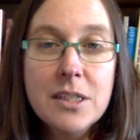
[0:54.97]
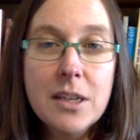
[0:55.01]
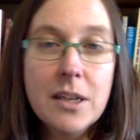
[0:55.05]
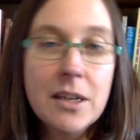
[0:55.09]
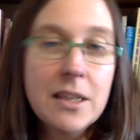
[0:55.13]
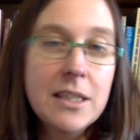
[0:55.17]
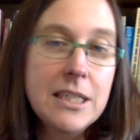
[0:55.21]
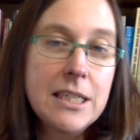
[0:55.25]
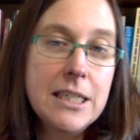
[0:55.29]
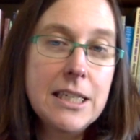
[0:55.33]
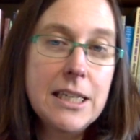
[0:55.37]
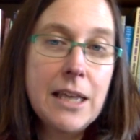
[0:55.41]
I
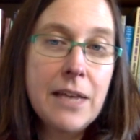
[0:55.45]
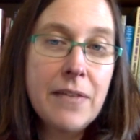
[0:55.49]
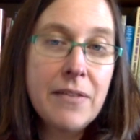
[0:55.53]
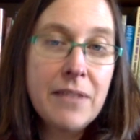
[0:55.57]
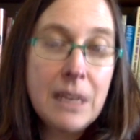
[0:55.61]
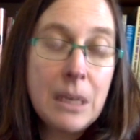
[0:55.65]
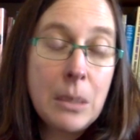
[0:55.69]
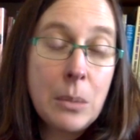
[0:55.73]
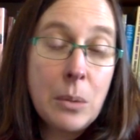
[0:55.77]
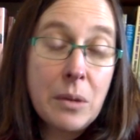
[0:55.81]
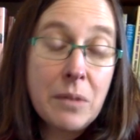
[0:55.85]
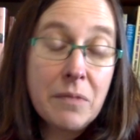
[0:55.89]
didn't have
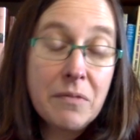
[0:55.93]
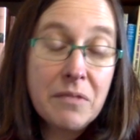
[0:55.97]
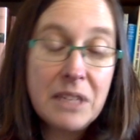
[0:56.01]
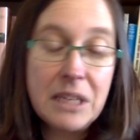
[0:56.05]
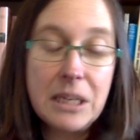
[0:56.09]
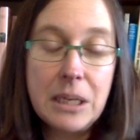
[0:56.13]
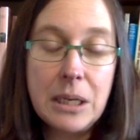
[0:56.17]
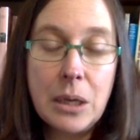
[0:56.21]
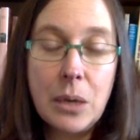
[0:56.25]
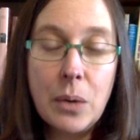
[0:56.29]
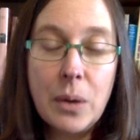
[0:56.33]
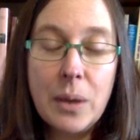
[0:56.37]
anyone
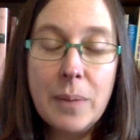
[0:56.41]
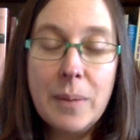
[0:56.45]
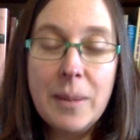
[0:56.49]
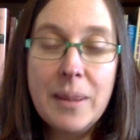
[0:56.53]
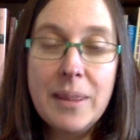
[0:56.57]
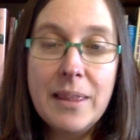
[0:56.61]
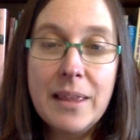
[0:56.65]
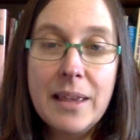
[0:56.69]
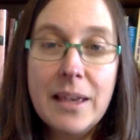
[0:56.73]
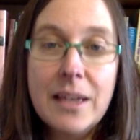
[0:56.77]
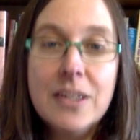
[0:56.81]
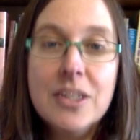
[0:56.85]
videoing me
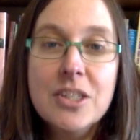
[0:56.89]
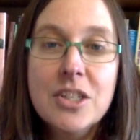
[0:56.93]
there,